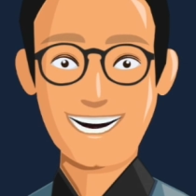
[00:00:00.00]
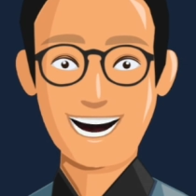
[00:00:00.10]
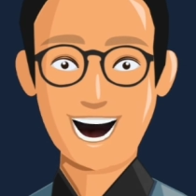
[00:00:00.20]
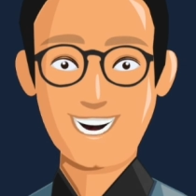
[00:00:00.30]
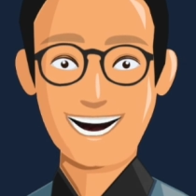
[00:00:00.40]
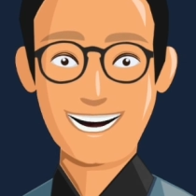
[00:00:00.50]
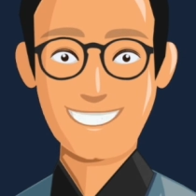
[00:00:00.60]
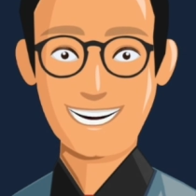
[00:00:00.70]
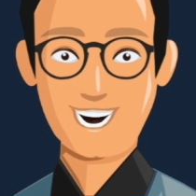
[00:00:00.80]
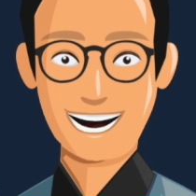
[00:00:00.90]
content,
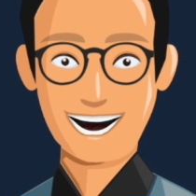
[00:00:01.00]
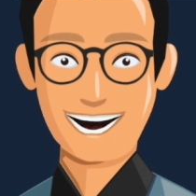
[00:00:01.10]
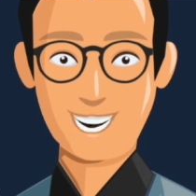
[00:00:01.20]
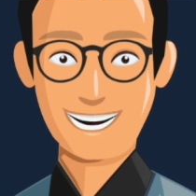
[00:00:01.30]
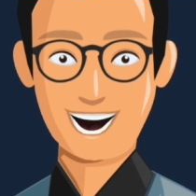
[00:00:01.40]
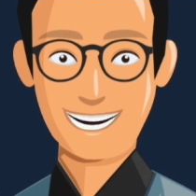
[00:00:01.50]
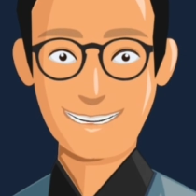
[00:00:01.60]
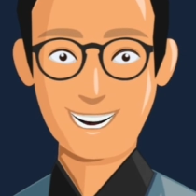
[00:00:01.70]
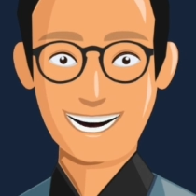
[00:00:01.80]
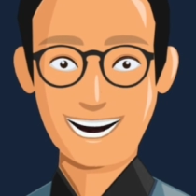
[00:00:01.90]
which newsletters that
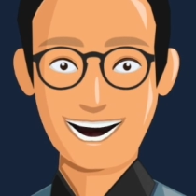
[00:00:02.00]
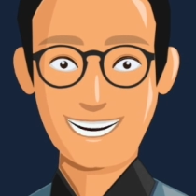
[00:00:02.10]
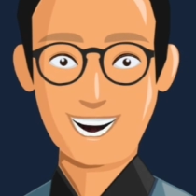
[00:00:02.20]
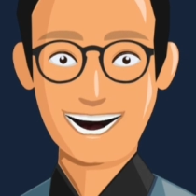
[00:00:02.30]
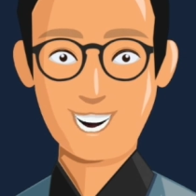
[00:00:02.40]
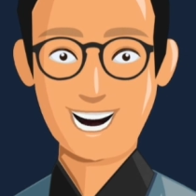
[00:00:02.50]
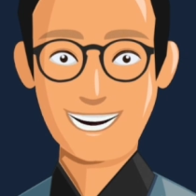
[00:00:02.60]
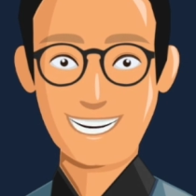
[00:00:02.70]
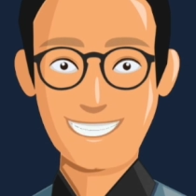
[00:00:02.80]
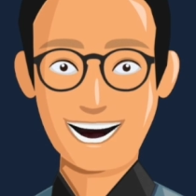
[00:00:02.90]
make customers
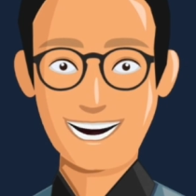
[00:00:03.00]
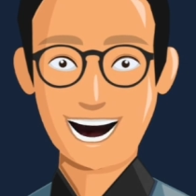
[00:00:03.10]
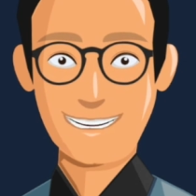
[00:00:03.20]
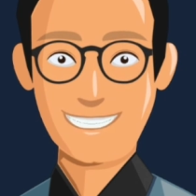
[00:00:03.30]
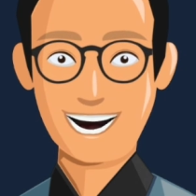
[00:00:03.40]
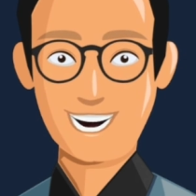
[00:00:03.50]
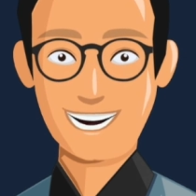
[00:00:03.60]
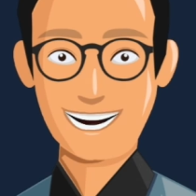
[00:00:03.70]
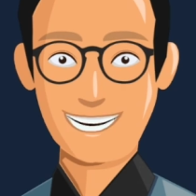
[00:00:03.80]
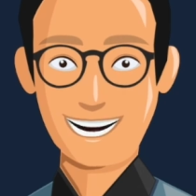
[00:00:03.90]
aware of new blog
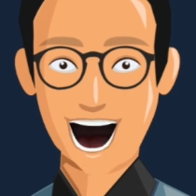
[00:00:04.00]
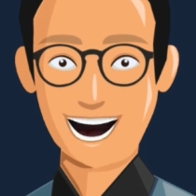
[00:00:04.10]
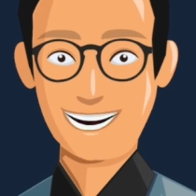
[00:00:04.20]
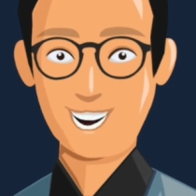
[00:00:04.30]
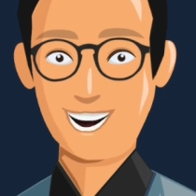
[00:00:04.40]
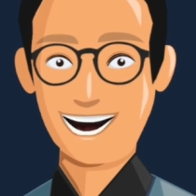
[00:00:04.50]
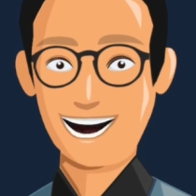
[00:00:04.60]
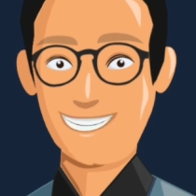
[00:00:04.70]
posts or other relevant